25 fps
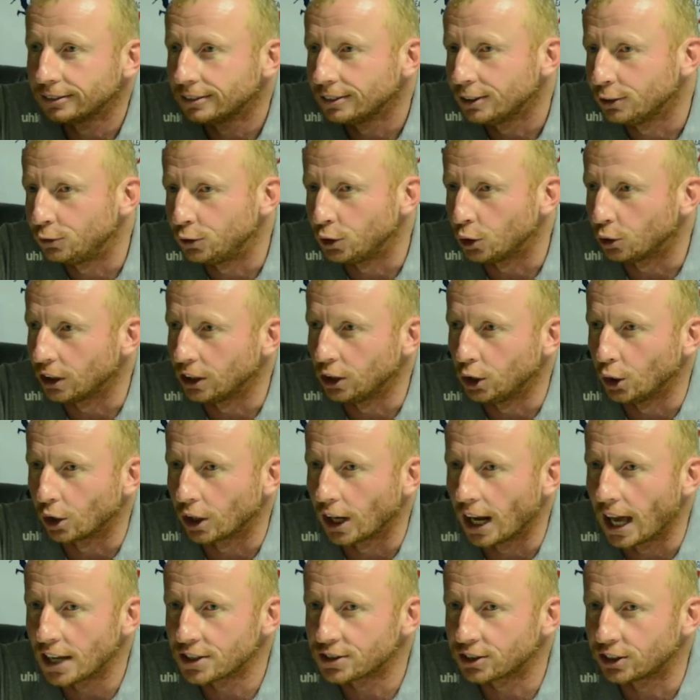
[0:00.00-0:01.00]
If you're in your
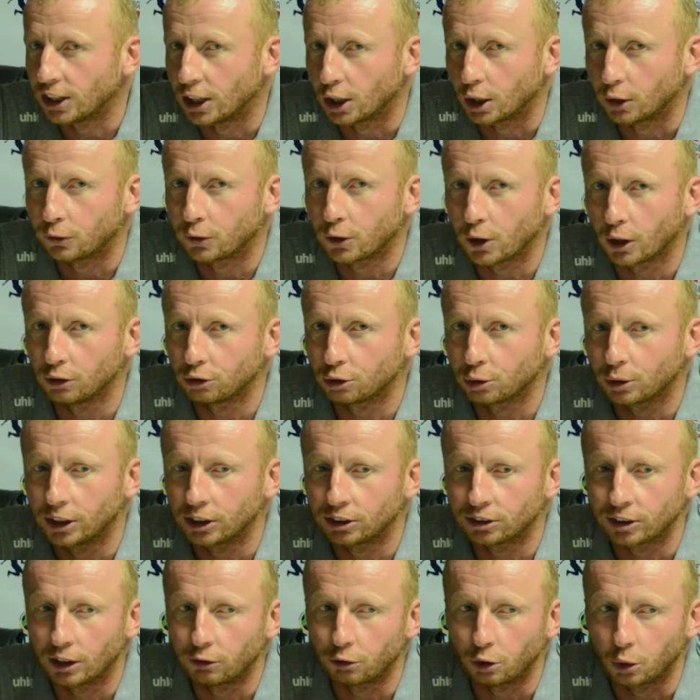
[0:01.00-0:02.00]
last year of
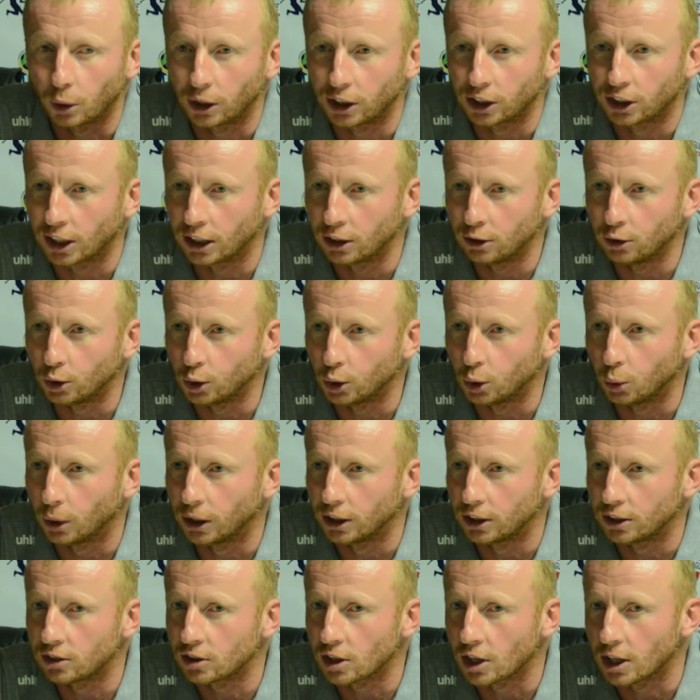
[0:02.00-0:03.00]
contract, everyone can do
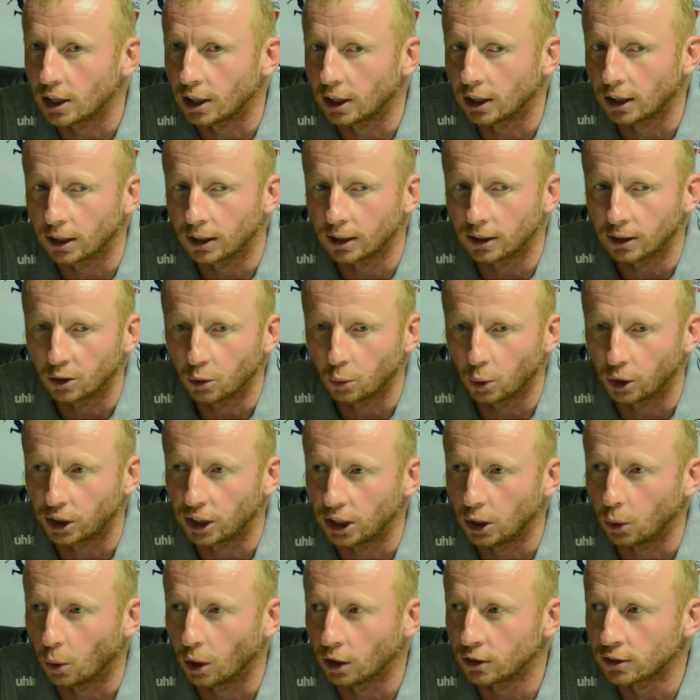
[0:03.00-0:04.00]
what
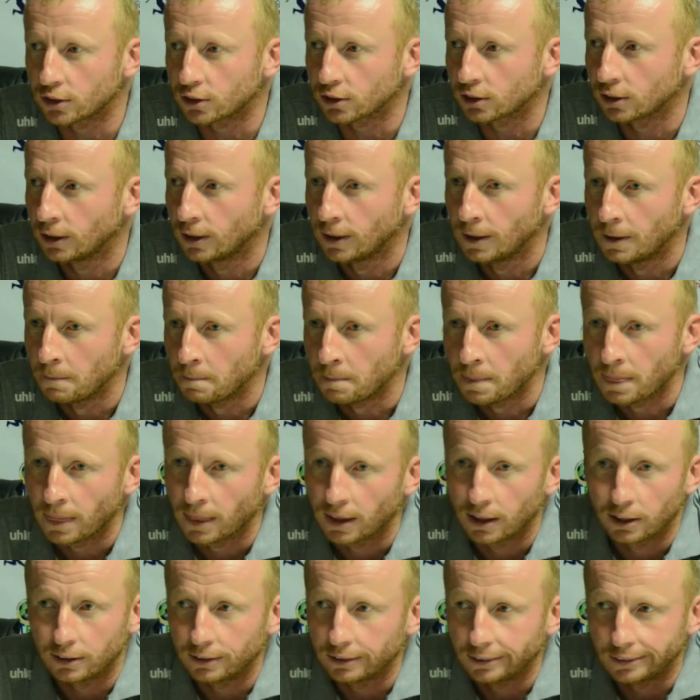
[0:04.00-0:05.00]
he wants.
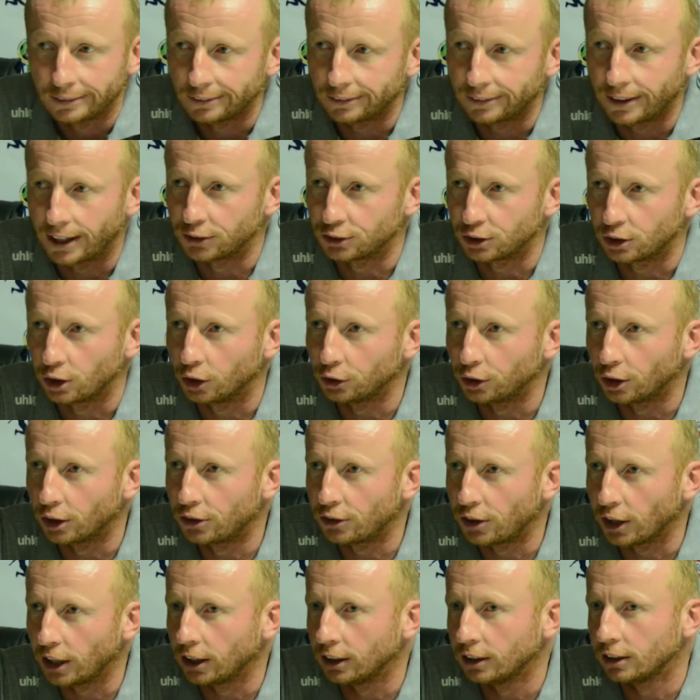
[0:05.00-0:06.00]
There's another
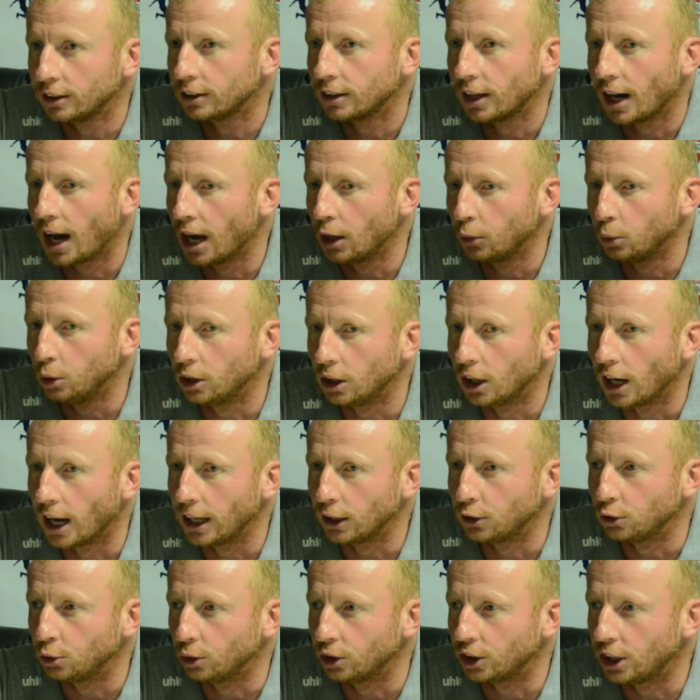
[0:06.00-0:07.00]
thing, I would
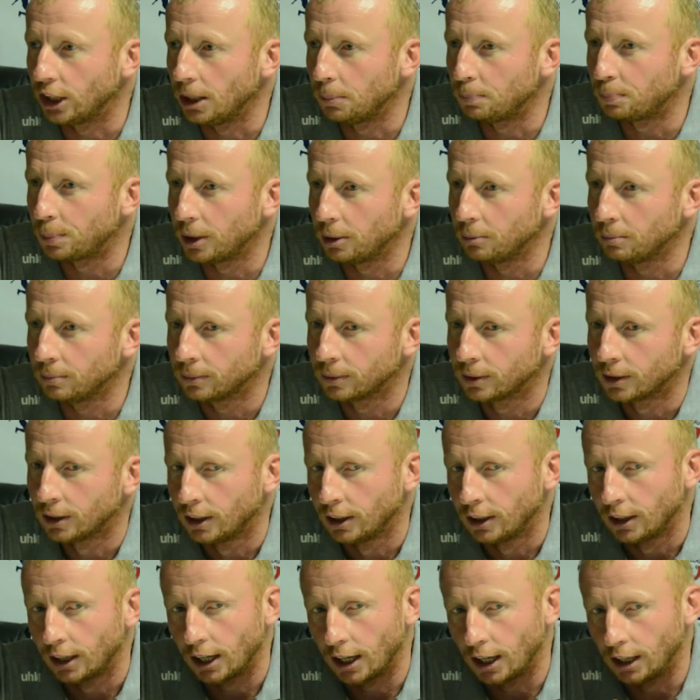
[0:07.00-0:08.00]
like to keep him,
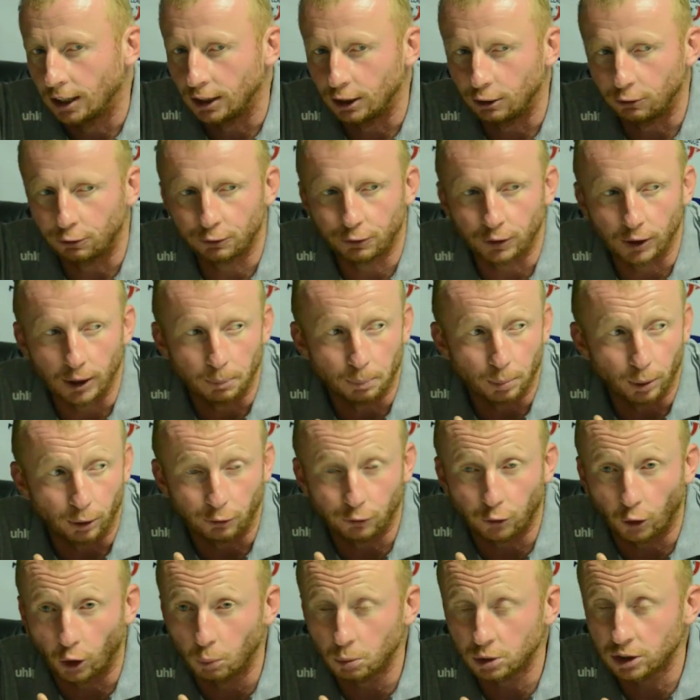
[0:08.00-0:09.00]
and if he
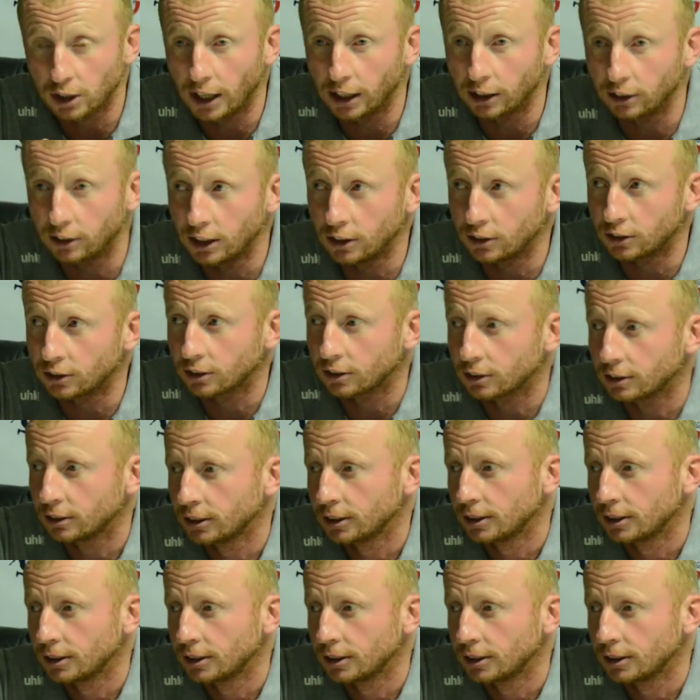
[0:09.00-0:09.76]
performs like this,